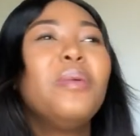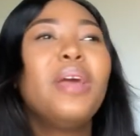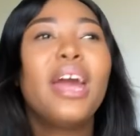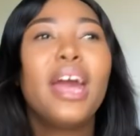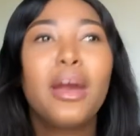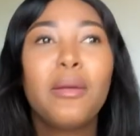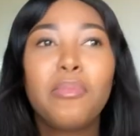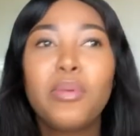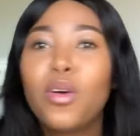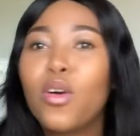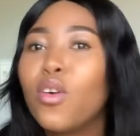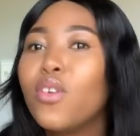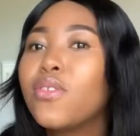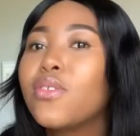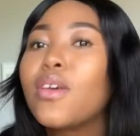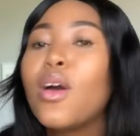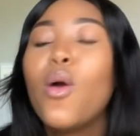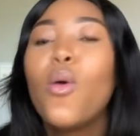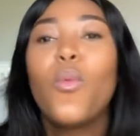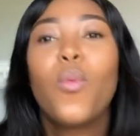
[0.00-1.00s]
because
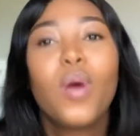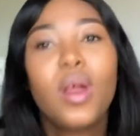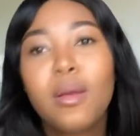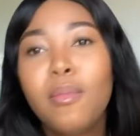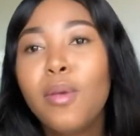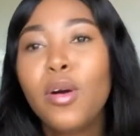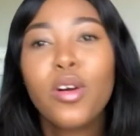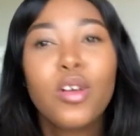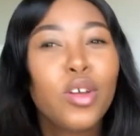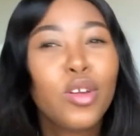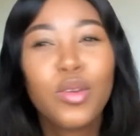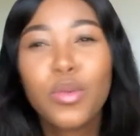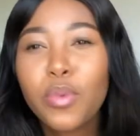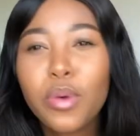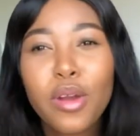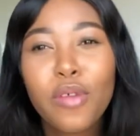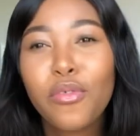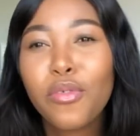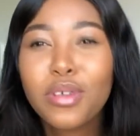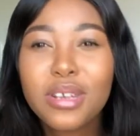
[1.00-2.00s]
what am I gonna do with a
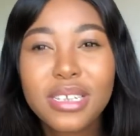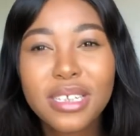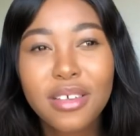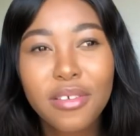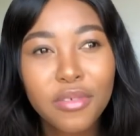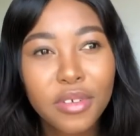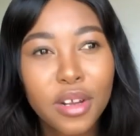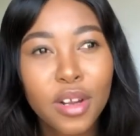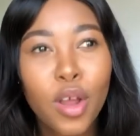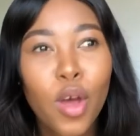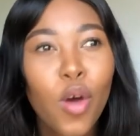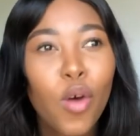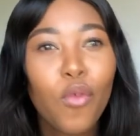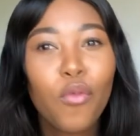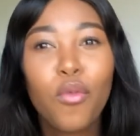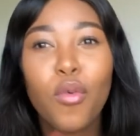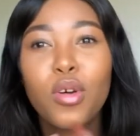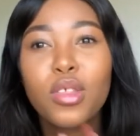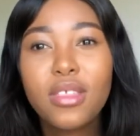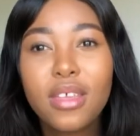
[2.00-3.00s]
47
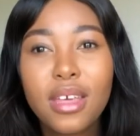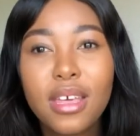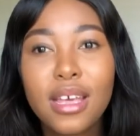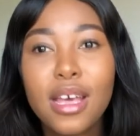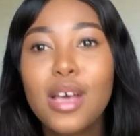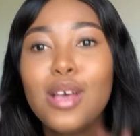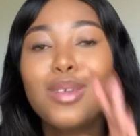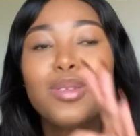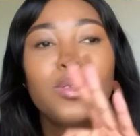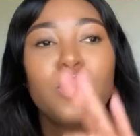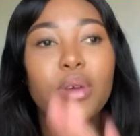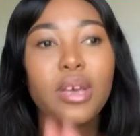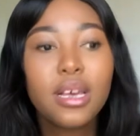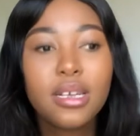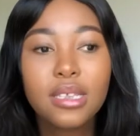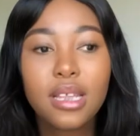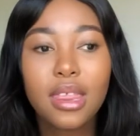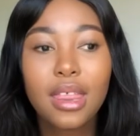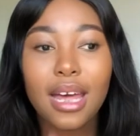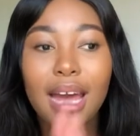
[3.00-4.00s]
for thingy? So here's the
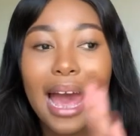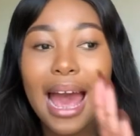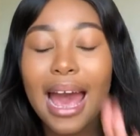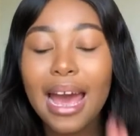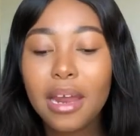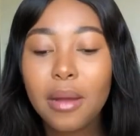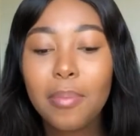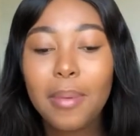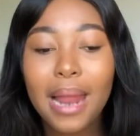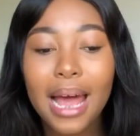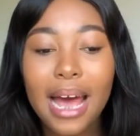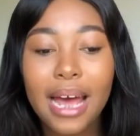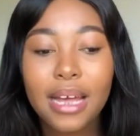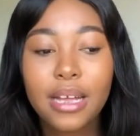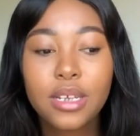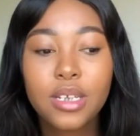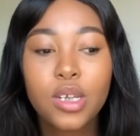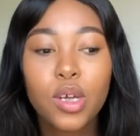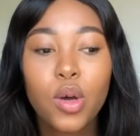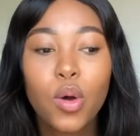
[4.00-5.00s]
thing, I had applied
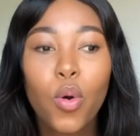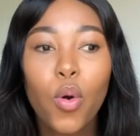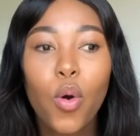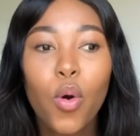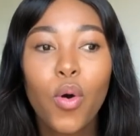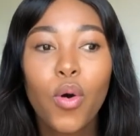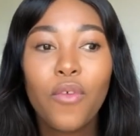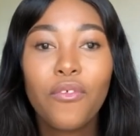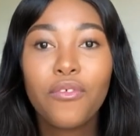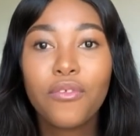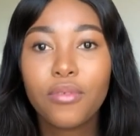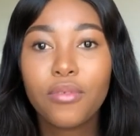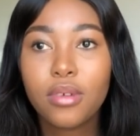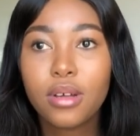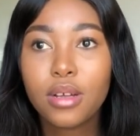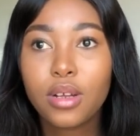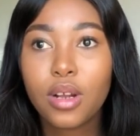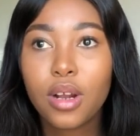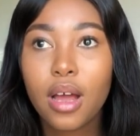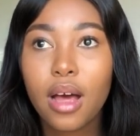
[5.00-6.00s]
go
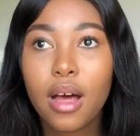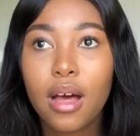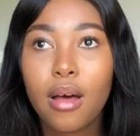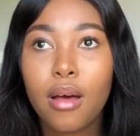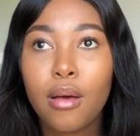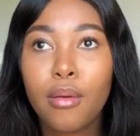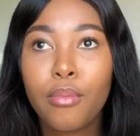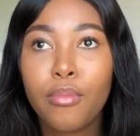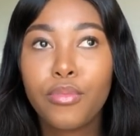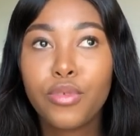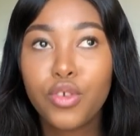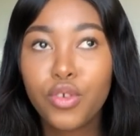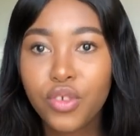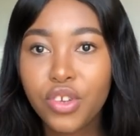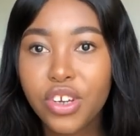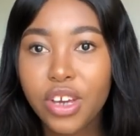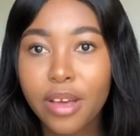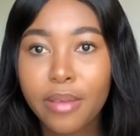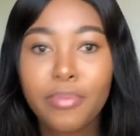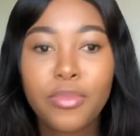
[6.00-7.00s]

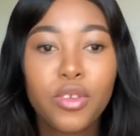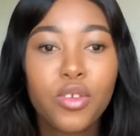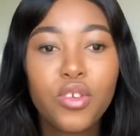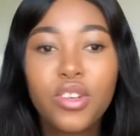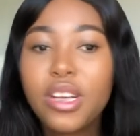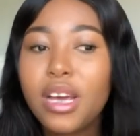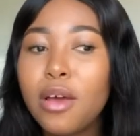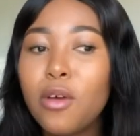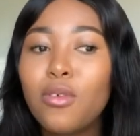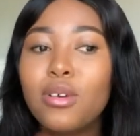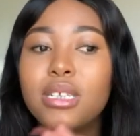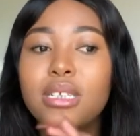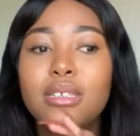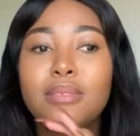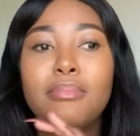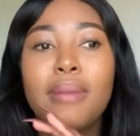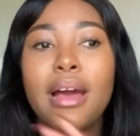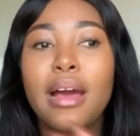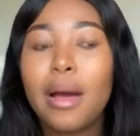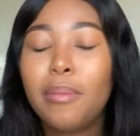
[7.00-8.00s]
UJ was,
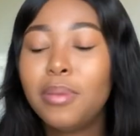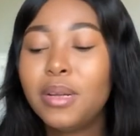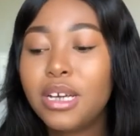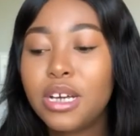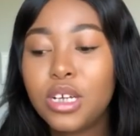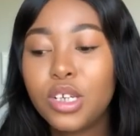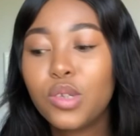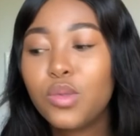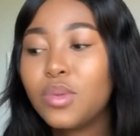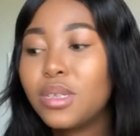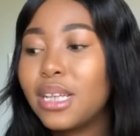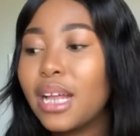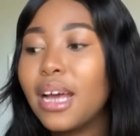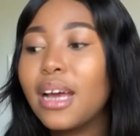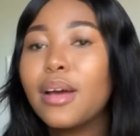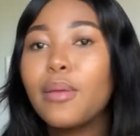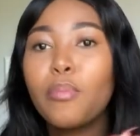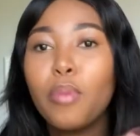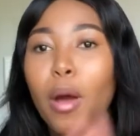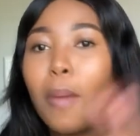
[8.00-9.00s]
my application was like
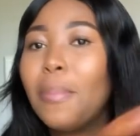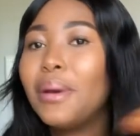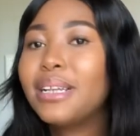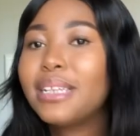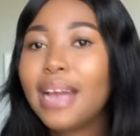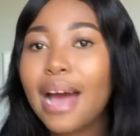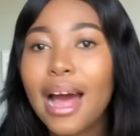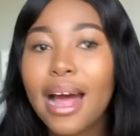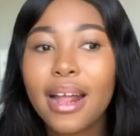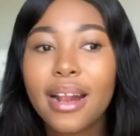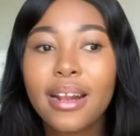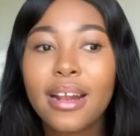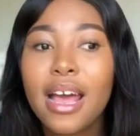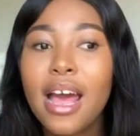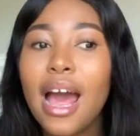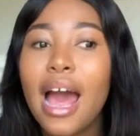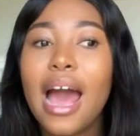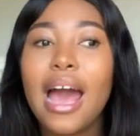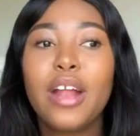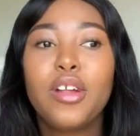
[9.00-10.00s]
proper done.
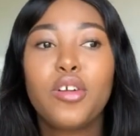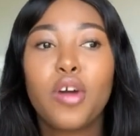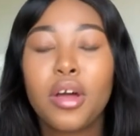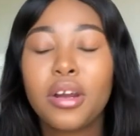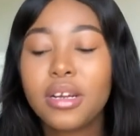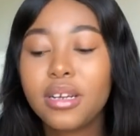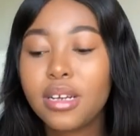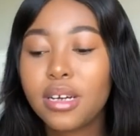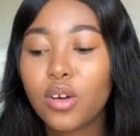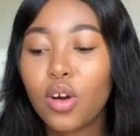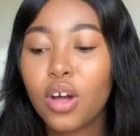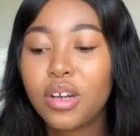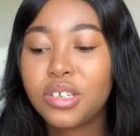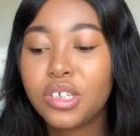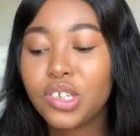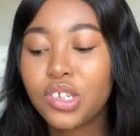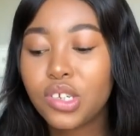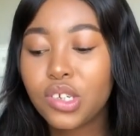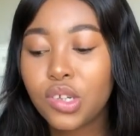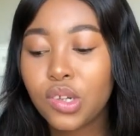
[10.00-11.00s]
I had gotten a
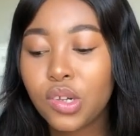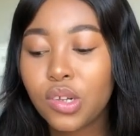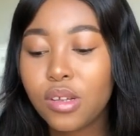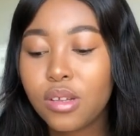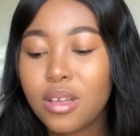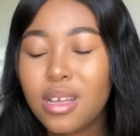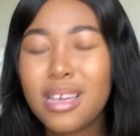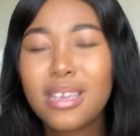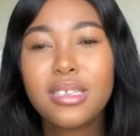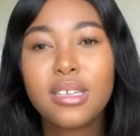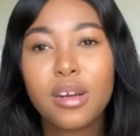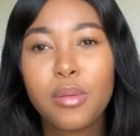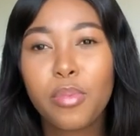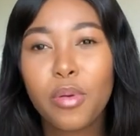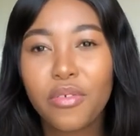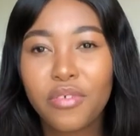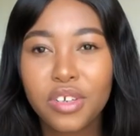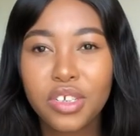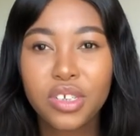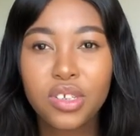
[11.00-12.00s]
conditional, is it a
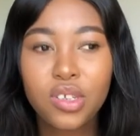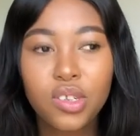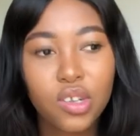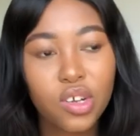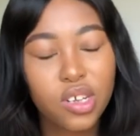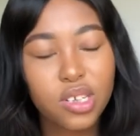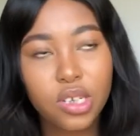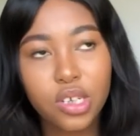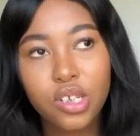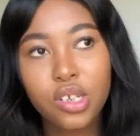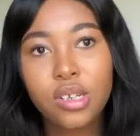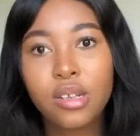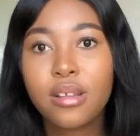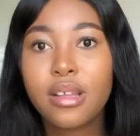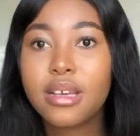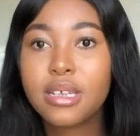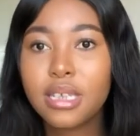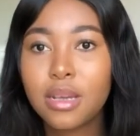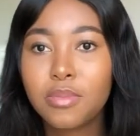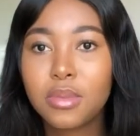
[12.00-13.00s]
provisional conditional
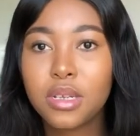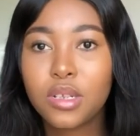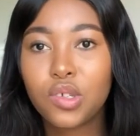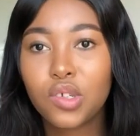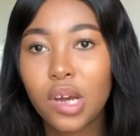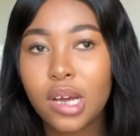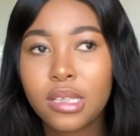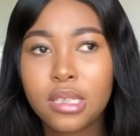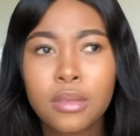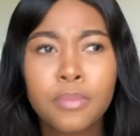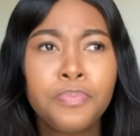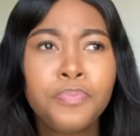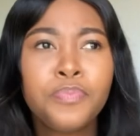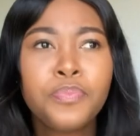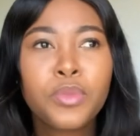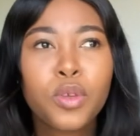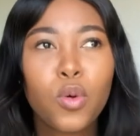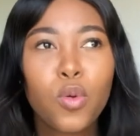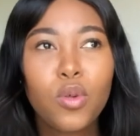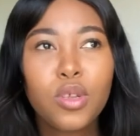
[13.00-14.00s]
acceptance, right?
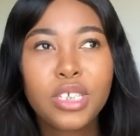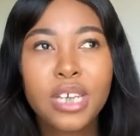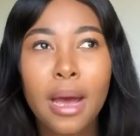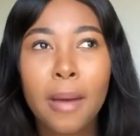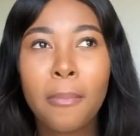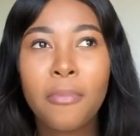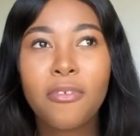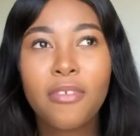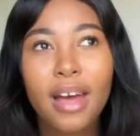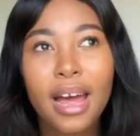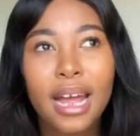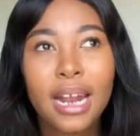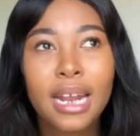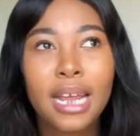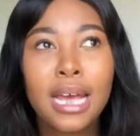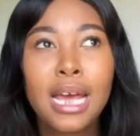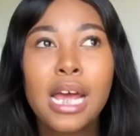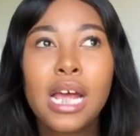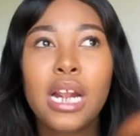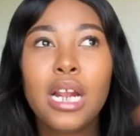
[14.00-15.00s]
Cool, sharp, finally.
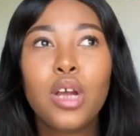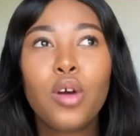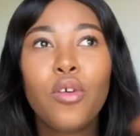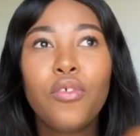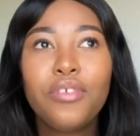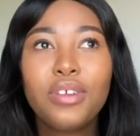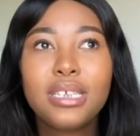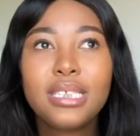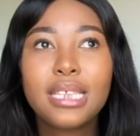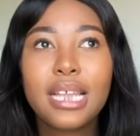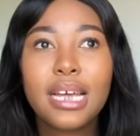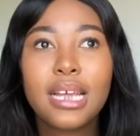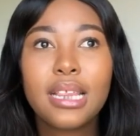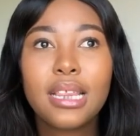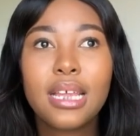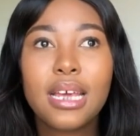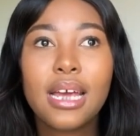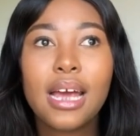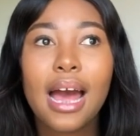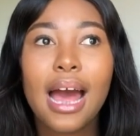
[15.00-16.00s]
Look, Free State,
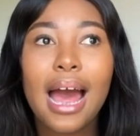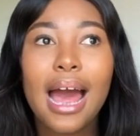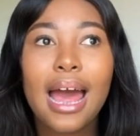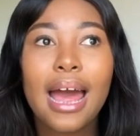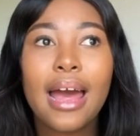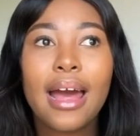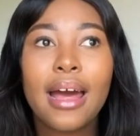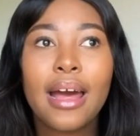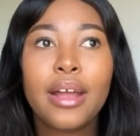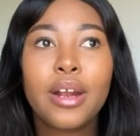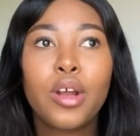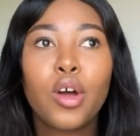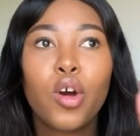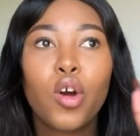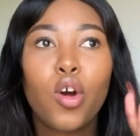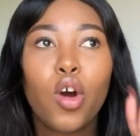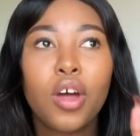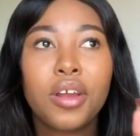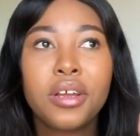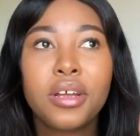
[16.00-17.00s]
I had
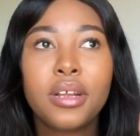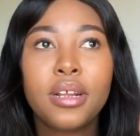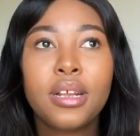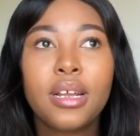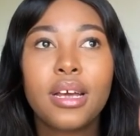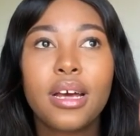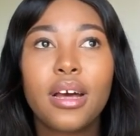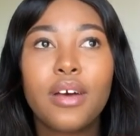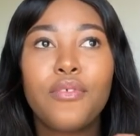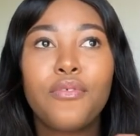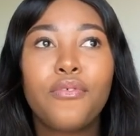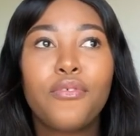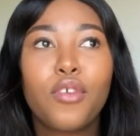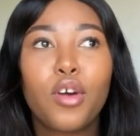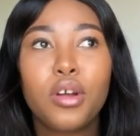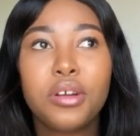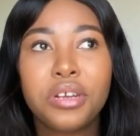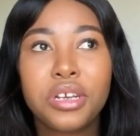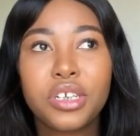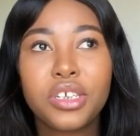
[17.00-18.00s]
gotten a
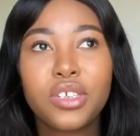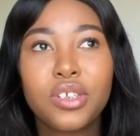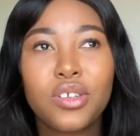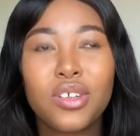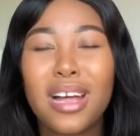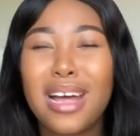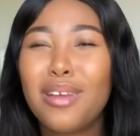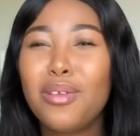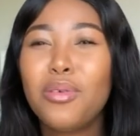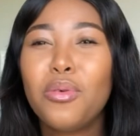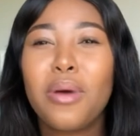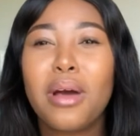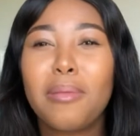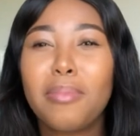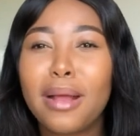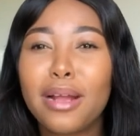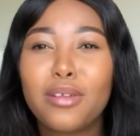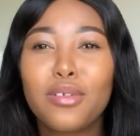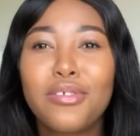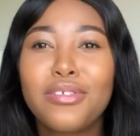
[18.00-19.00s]
conditional, I don't know why I
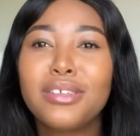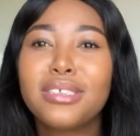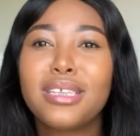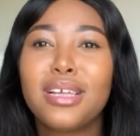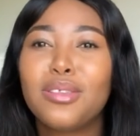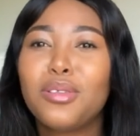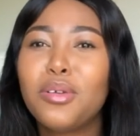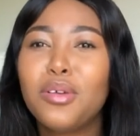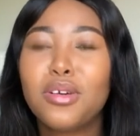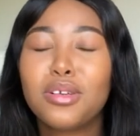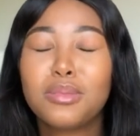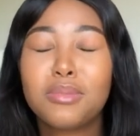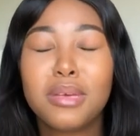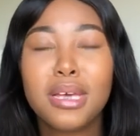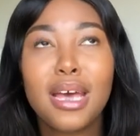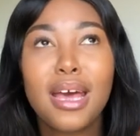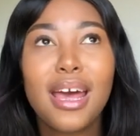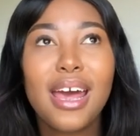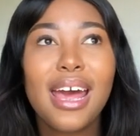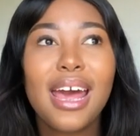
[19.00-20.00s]
applied Go Free State, don't ask me.
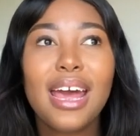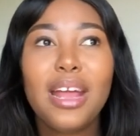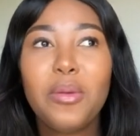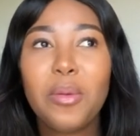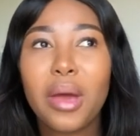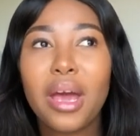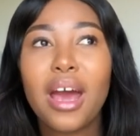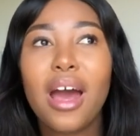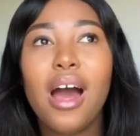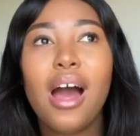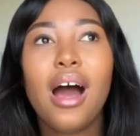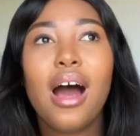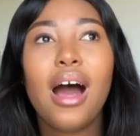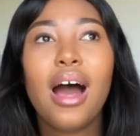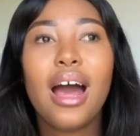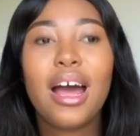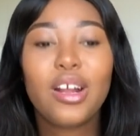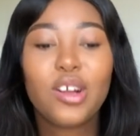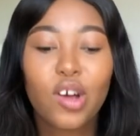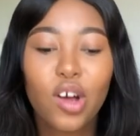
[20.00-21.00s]
Anyway, I
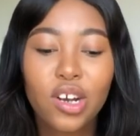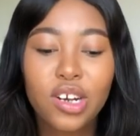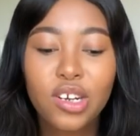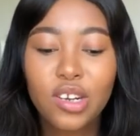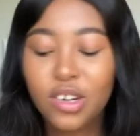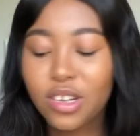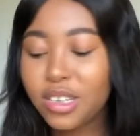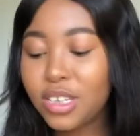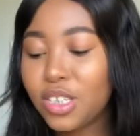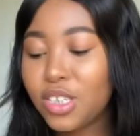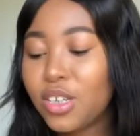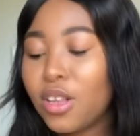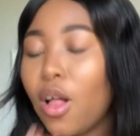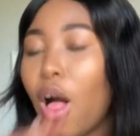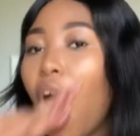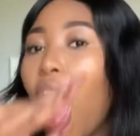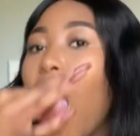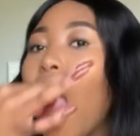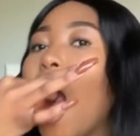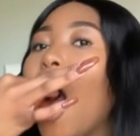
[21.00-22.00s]
had gotten a conditional
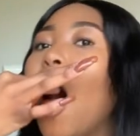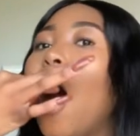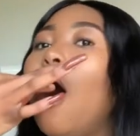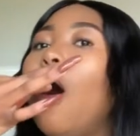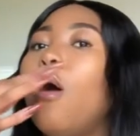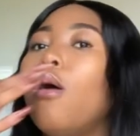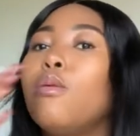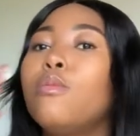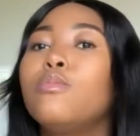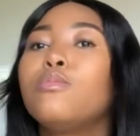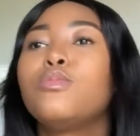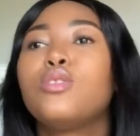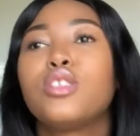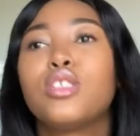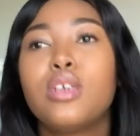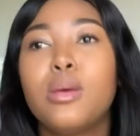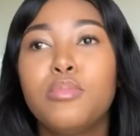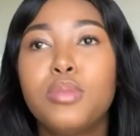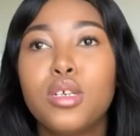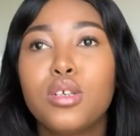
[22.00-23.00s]

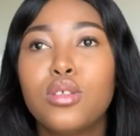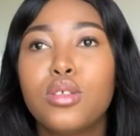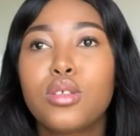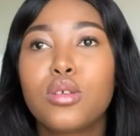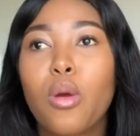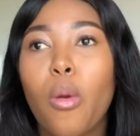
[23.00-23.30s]
acceptance,